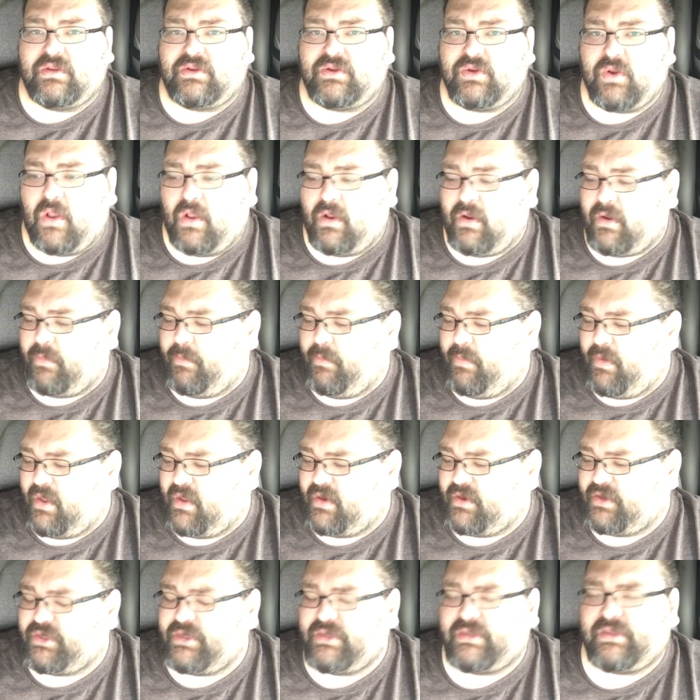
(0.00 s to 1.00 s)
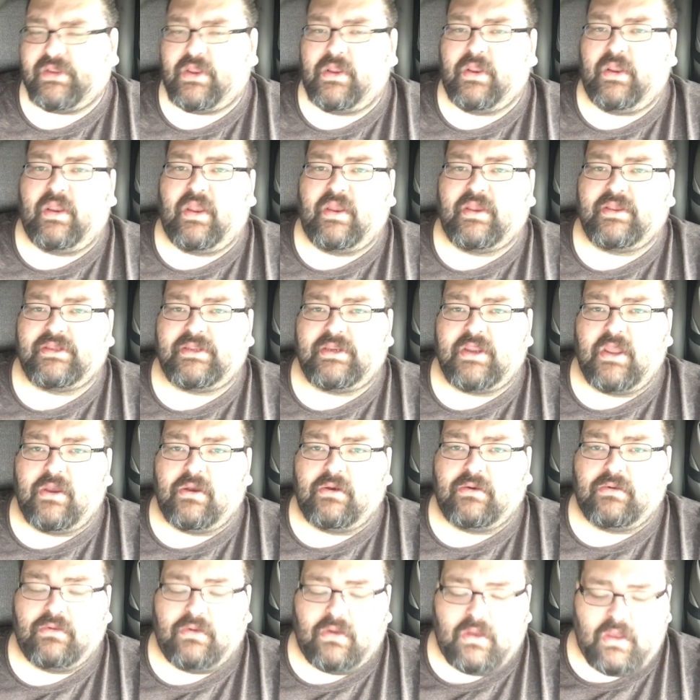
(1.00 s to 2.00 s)
the truck, but just so you guys
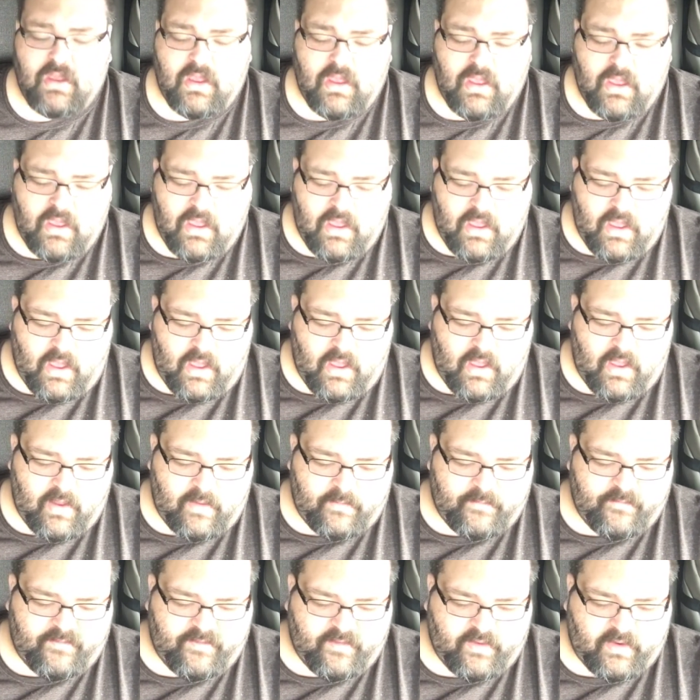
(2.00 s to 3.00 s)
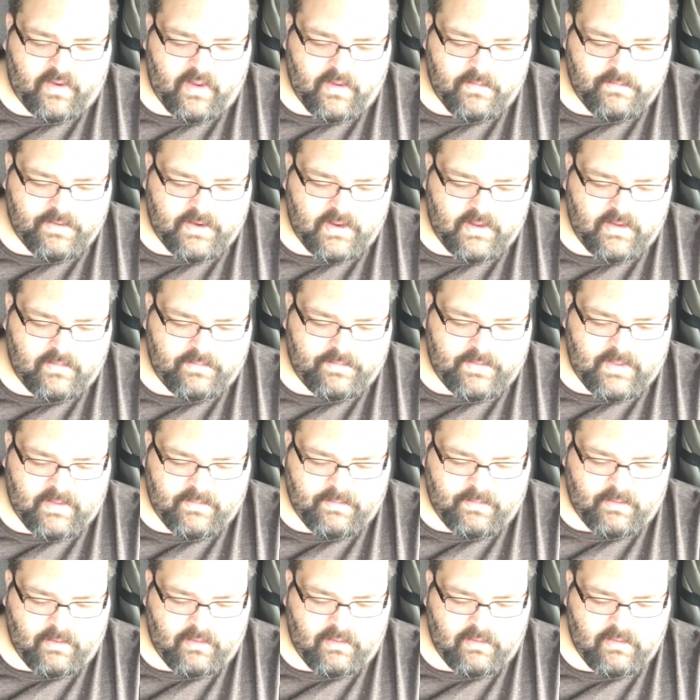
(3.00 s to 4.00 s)
know, for company
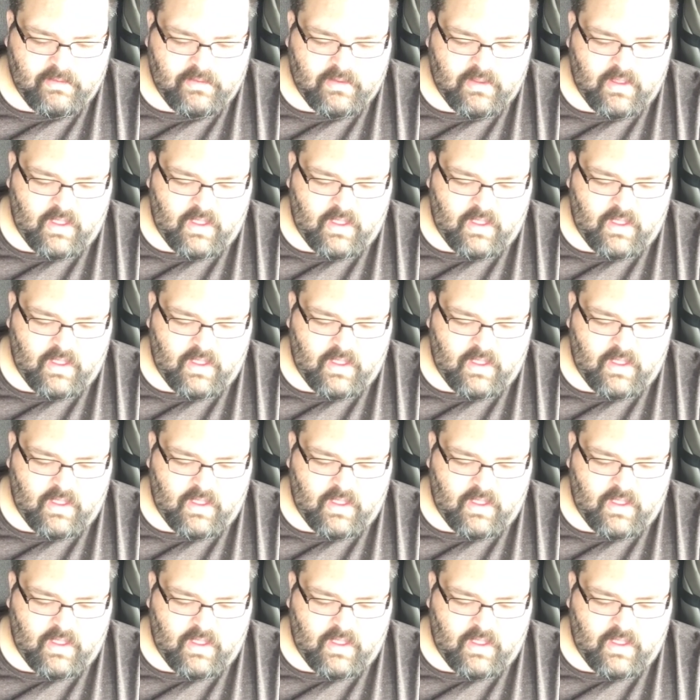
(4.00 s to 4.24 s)
people,